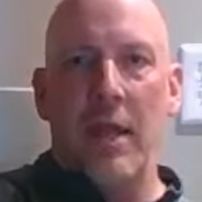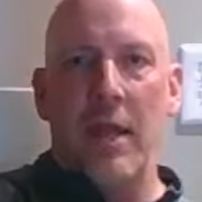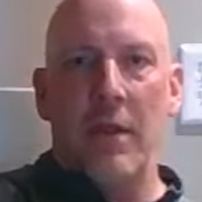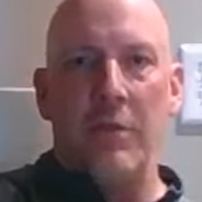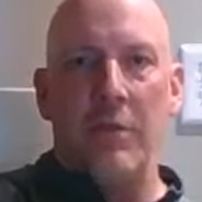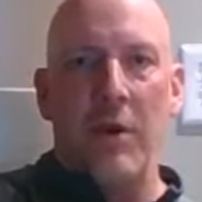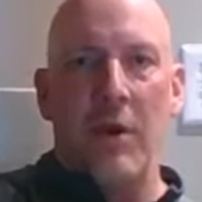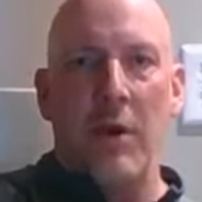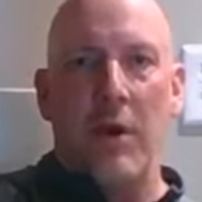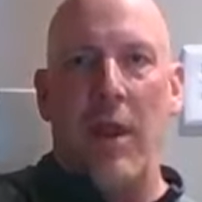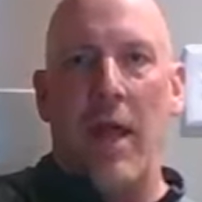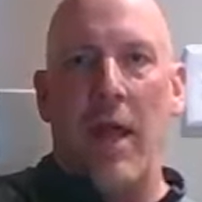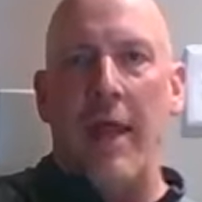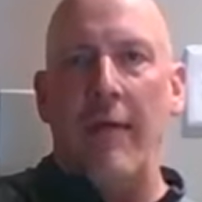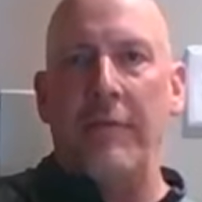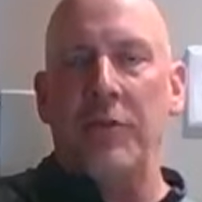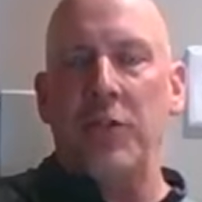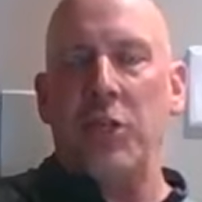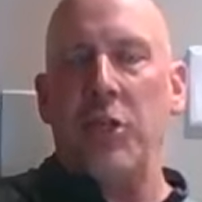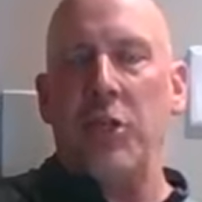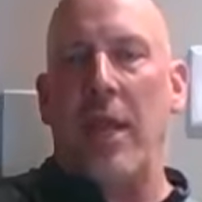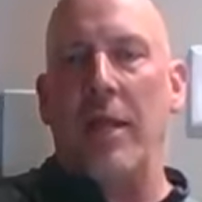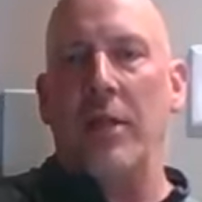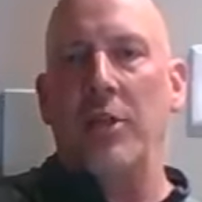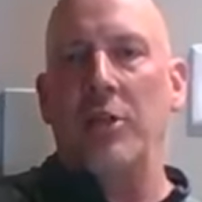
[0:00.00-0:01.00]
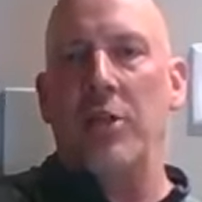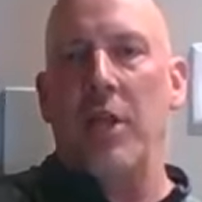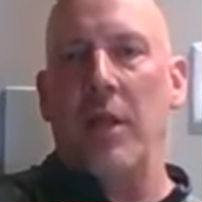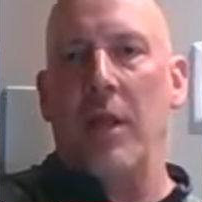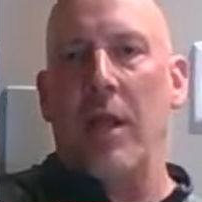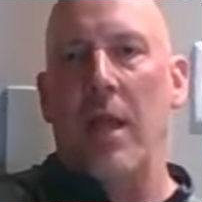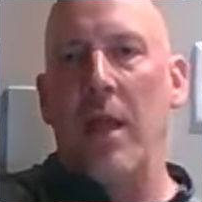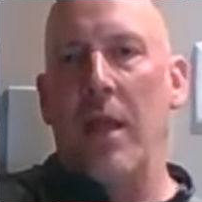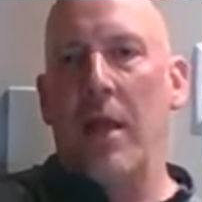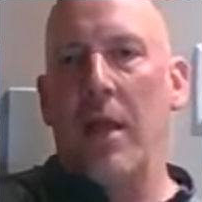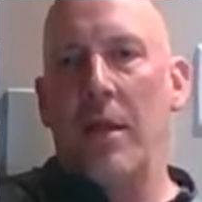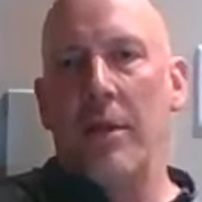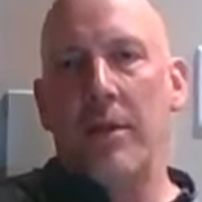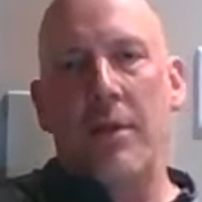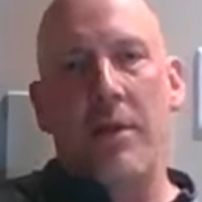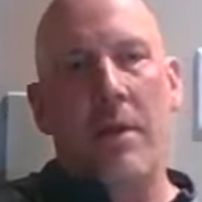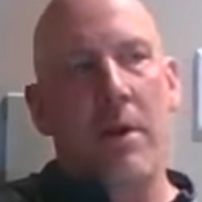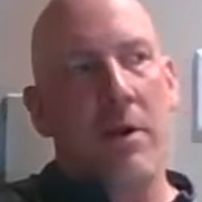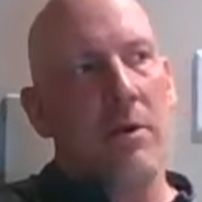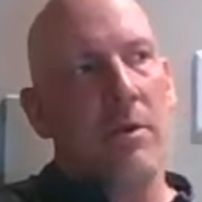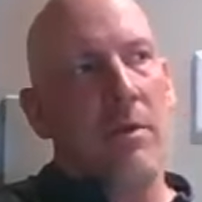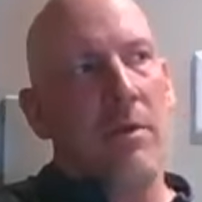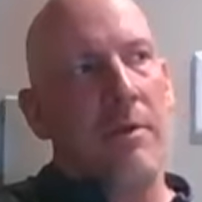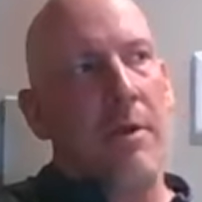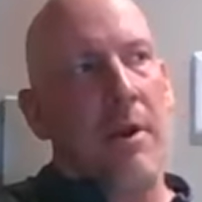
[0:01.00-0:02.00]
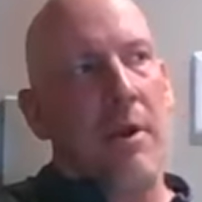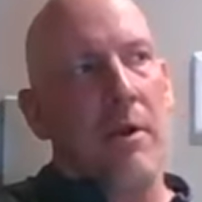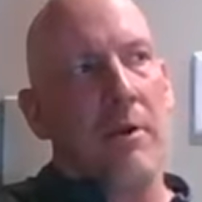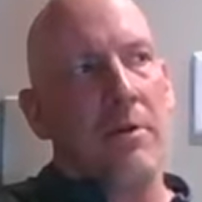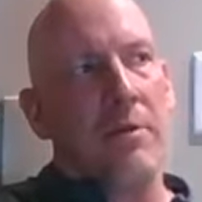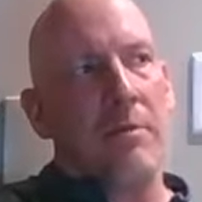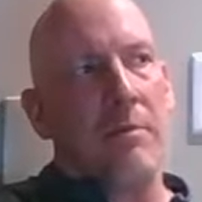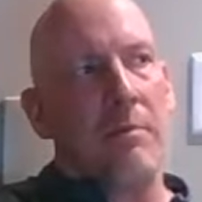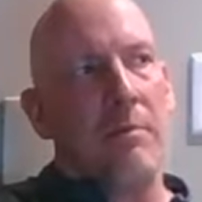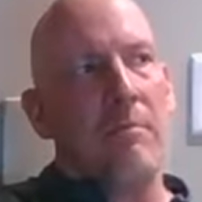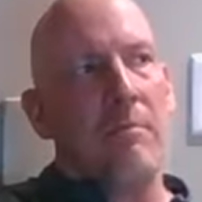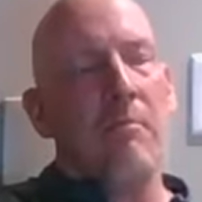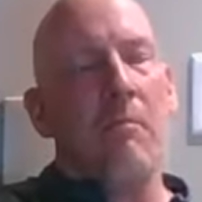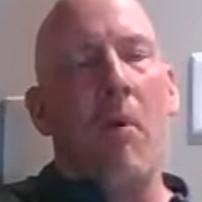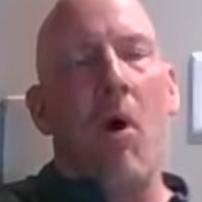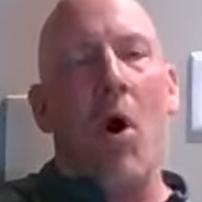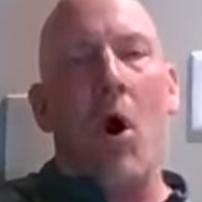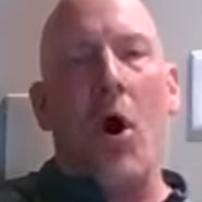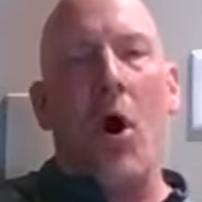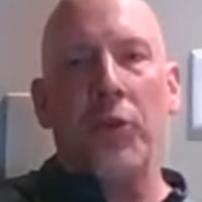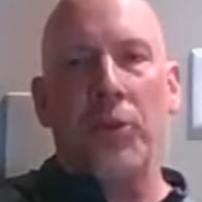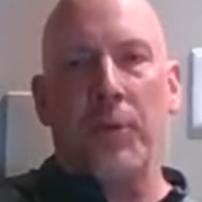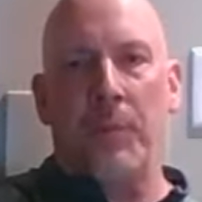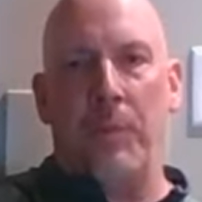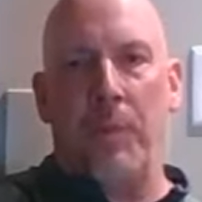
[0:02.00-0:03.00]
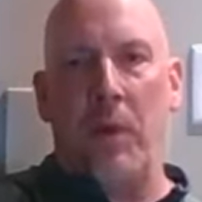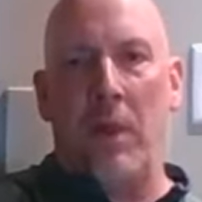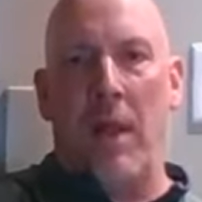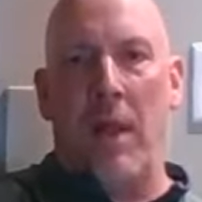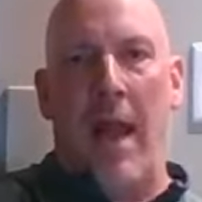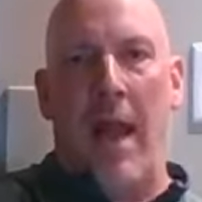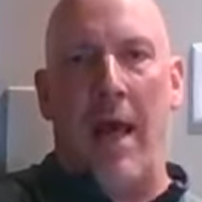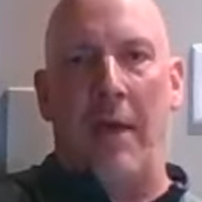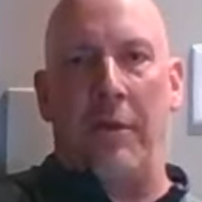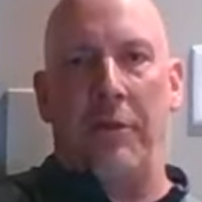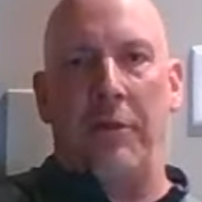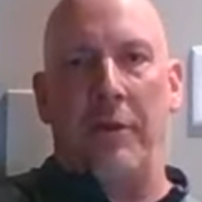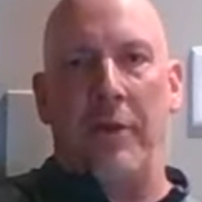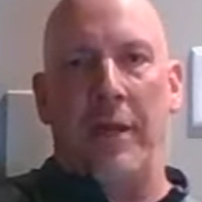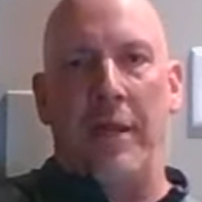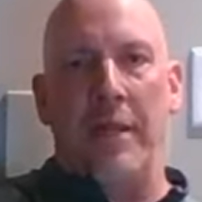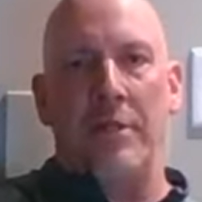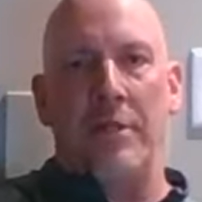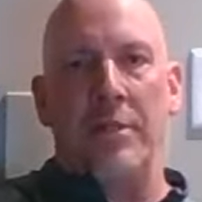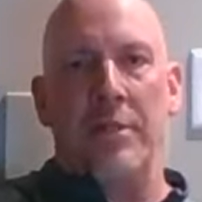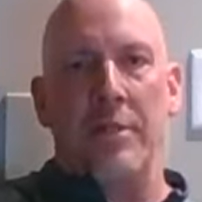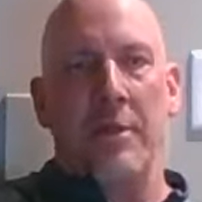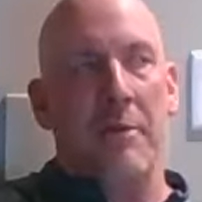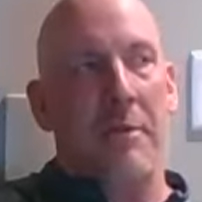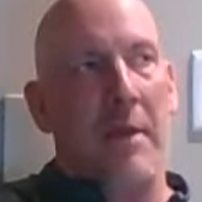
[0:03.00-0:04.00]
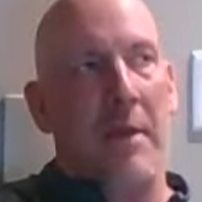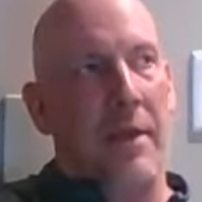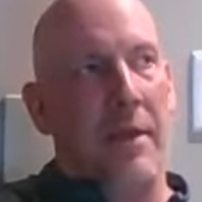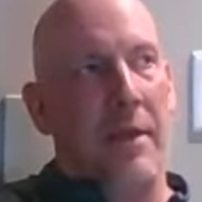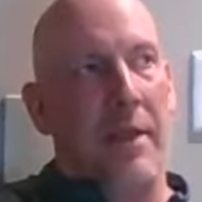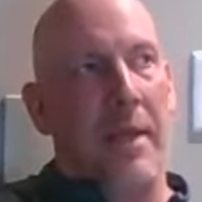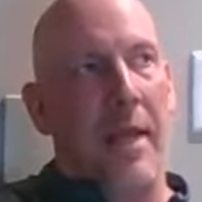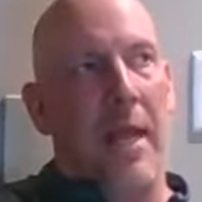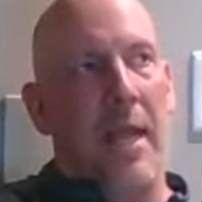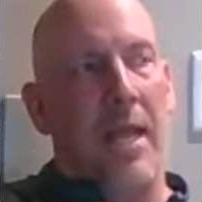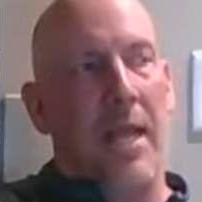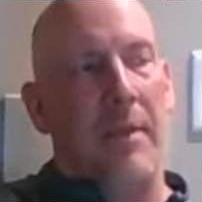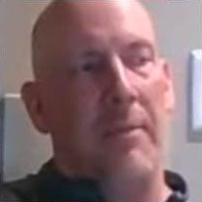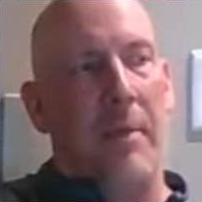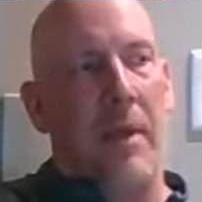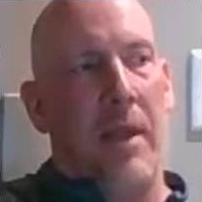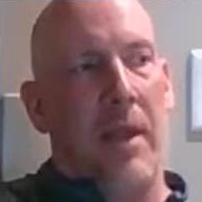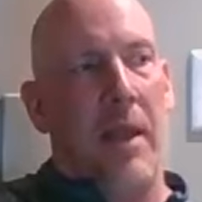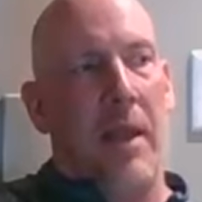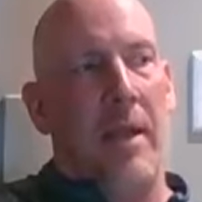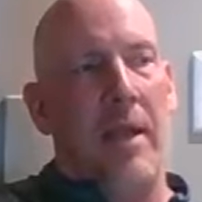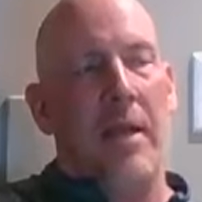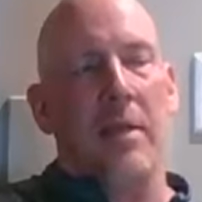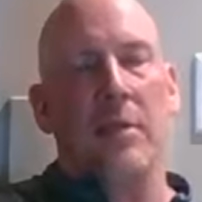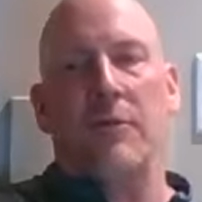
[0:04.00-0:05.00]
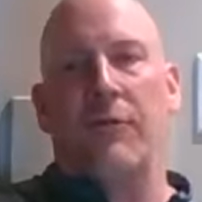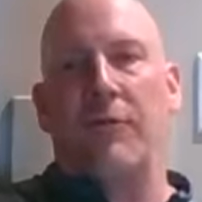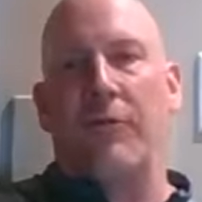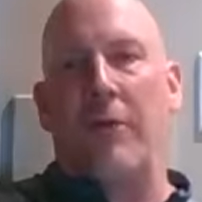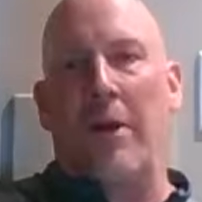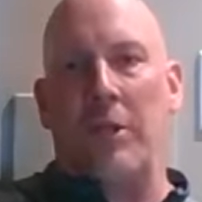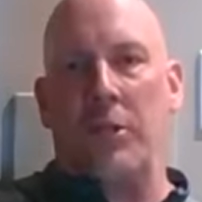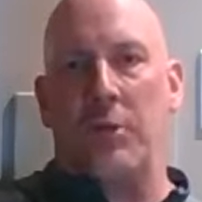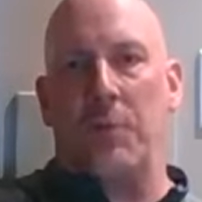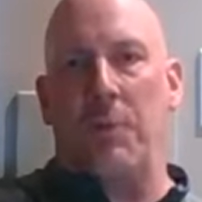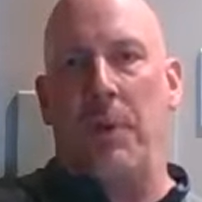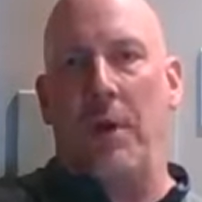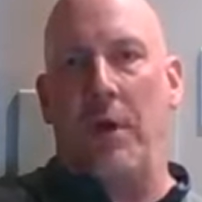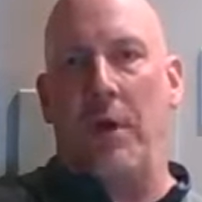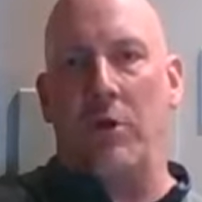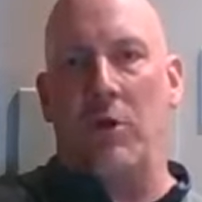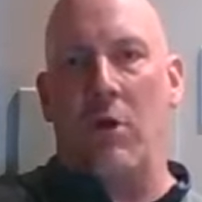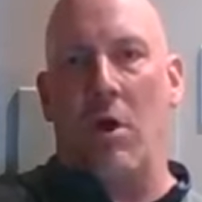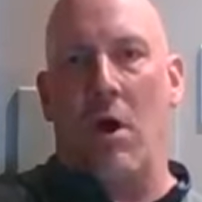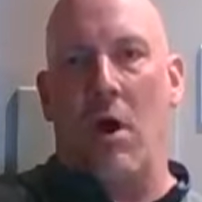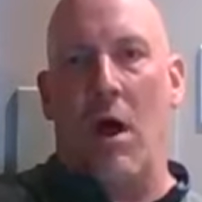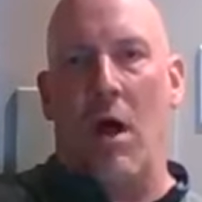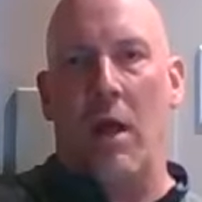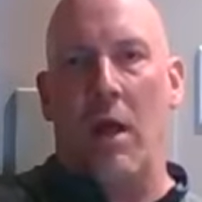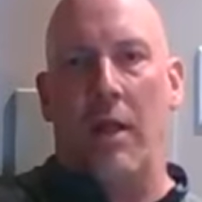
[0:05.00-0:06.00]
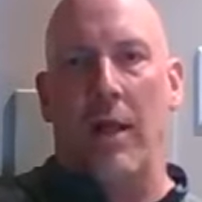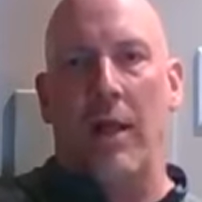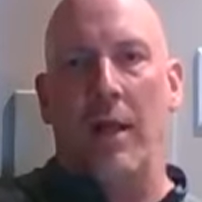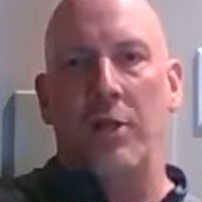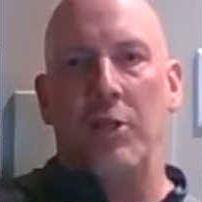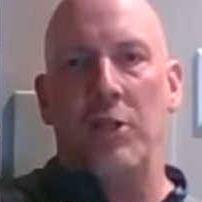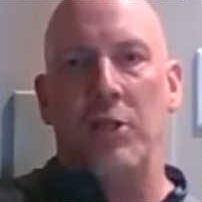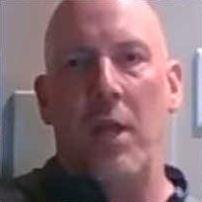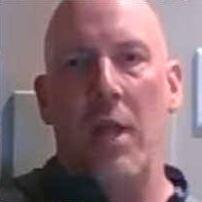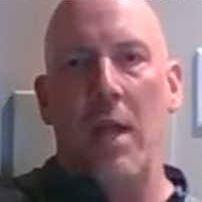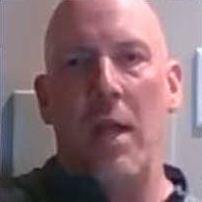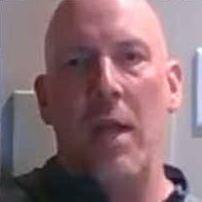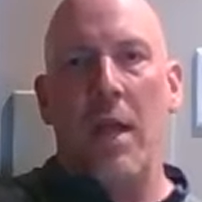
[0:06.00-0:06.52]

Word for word: they're life changing there there's multiple athletes that came in as freshmen in college